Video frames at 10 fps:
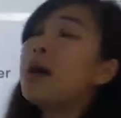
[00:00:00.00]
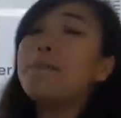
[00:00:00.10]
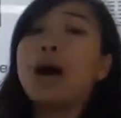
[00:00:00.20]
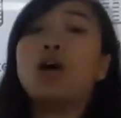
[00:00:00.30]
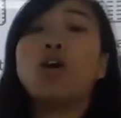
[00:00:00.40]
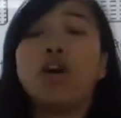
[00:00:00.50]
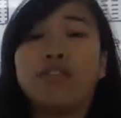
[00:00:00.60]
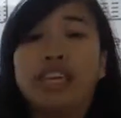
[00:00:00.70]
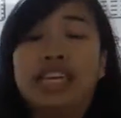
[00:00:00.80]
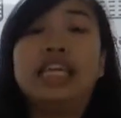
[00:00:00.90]
amount of
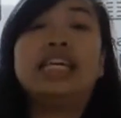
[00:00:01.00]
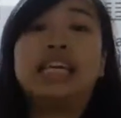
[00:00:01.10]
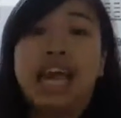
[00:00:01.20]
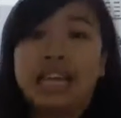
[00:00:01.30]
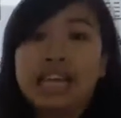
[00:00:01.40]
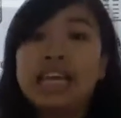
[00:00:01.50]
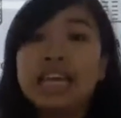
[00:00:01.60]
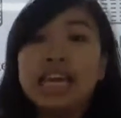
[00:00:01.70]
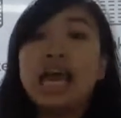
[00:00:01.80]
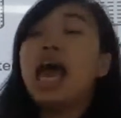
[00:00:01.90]
heat than E.